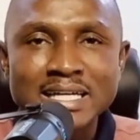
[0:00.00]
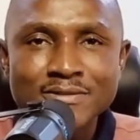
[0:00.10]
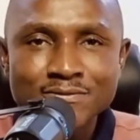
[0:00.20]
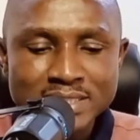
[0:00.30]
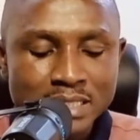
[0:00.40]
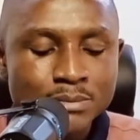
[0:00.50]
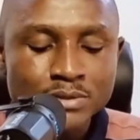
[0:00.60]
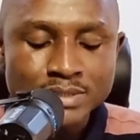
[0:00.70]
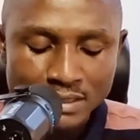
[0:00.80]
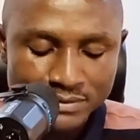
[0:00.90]
In 1
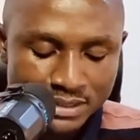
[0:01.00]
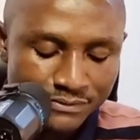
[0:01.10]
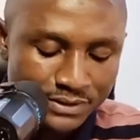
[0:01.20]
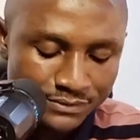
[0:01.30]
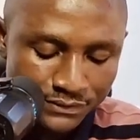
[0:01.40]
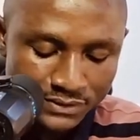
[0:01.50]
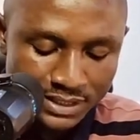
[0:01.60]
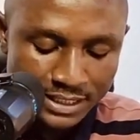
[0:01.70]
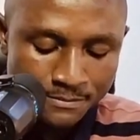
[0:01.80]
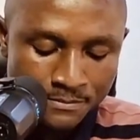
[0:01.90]
Samuel 17 verse
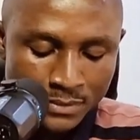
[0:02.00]
15,